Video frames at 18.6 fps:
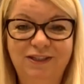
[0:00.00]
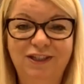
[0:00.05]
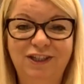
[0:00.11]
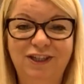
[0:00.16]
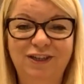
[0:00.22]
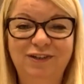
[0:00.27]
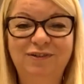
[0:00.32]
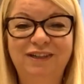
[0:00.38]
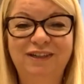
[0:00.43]
to
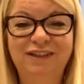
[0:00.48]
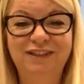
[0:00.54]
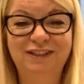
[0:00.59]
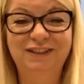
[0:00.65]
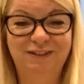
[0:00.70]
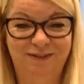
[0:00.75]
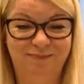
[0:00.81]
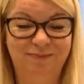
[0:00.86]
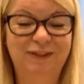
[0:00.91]
you. And
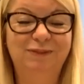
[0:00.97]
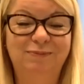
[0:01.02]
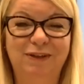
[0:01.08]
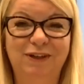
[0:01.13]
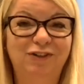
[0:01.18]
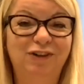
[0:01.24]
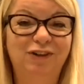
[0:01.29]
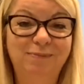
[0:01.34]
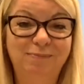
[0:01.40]
it's
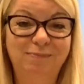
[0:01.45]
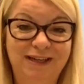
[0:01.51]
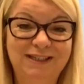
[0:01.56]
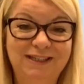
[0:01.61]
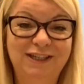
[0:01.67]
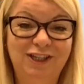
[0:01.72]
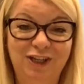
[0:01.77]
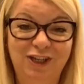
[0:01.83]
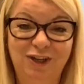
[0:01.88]
been great
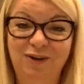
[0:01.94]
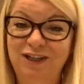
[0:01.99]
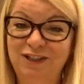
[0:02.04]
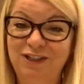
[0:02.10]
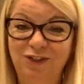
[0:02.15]
meeting you.